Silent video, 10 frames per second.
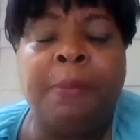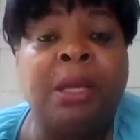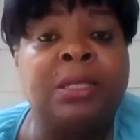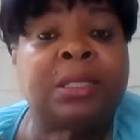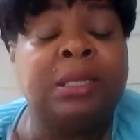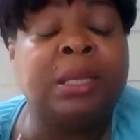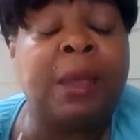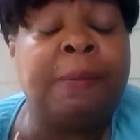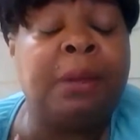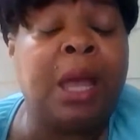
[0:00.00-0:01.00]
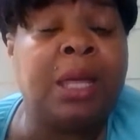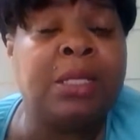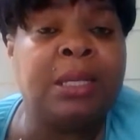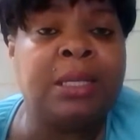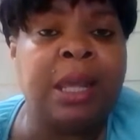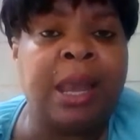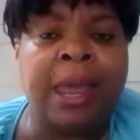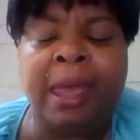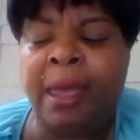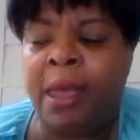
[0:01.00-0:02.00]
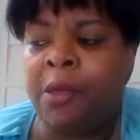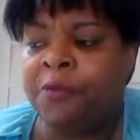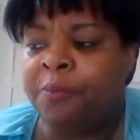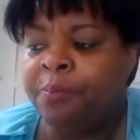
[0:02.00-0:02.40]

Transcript: because of the type of content that I have.